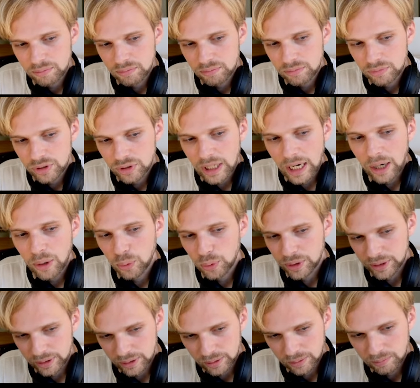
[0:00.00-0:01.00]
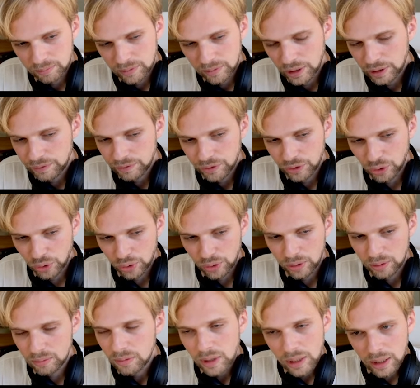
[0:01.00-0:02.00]
scour it if
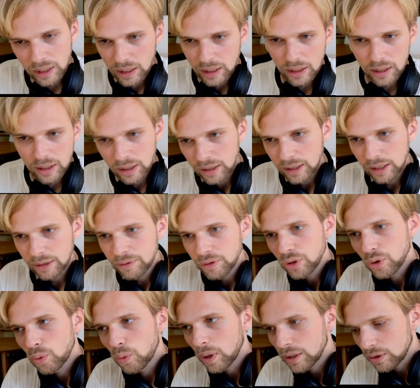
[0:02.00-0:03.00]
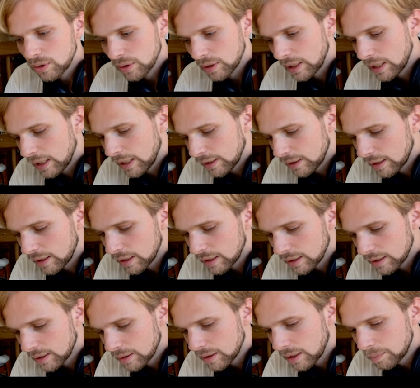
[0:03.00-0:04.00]
you want to get
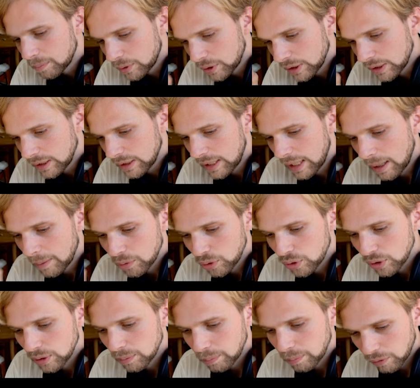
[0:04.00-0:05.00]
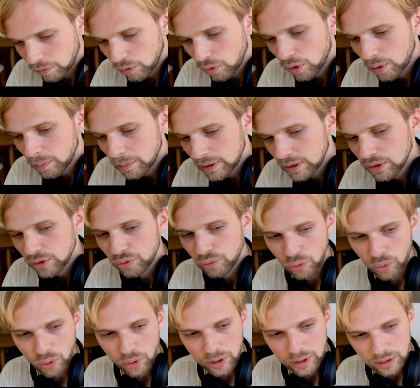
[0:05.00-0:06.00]
a pretty damn good performance
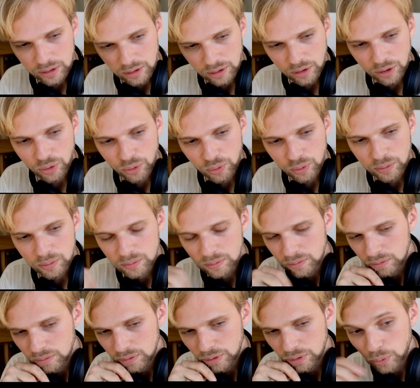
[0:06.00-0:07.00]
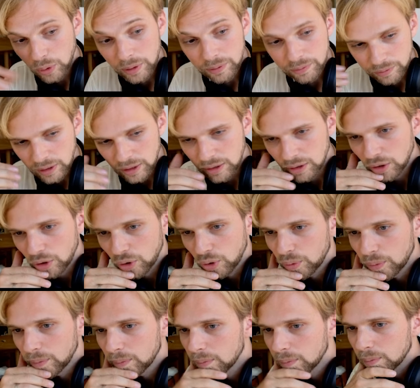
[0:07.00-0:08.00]
for with a
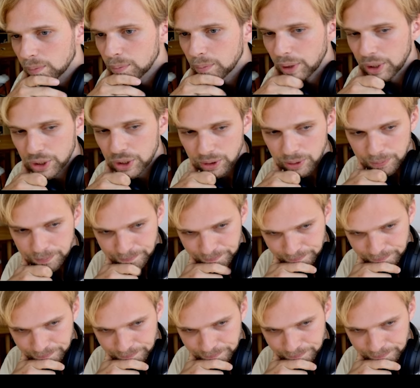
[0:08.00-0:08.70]
low budget.